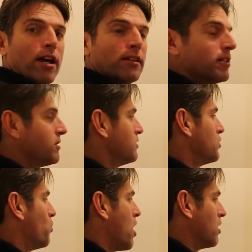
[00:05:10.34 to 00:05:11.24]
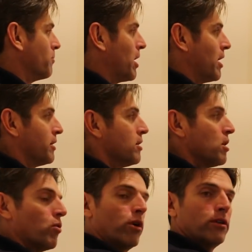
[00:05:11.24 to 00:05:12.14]
Right, this is the Walabot.
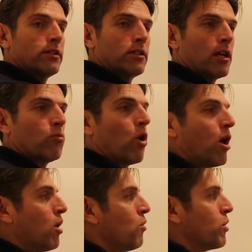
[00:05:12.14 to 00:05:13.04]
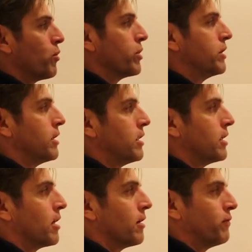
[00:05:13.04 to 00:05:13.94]
We're on the same wall where we did
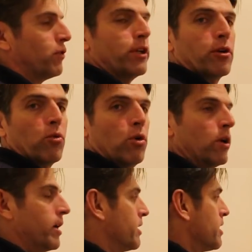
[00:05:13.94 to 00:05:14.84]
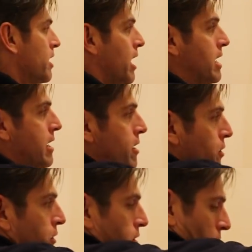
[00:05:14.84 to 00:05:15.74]
the FLIR One, and I
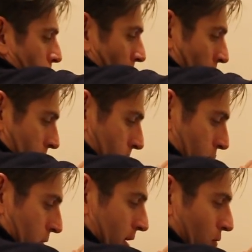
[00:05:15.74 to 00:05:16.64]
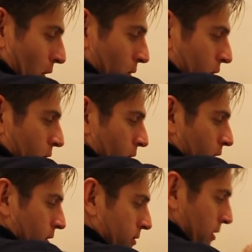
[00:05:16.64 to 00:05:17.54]
know there's a pipe. That's why I want to do it
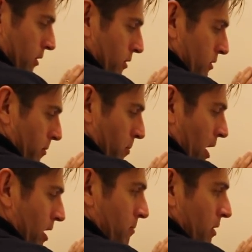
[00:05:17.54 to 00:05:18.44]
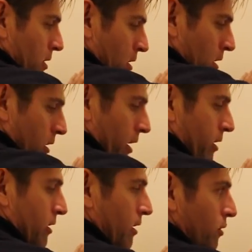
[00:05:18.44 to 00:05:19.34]
here, because I know there's a pipe
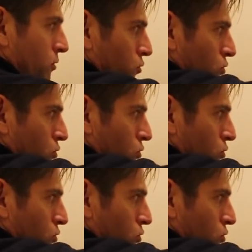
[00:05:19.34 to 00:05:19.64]
like that goes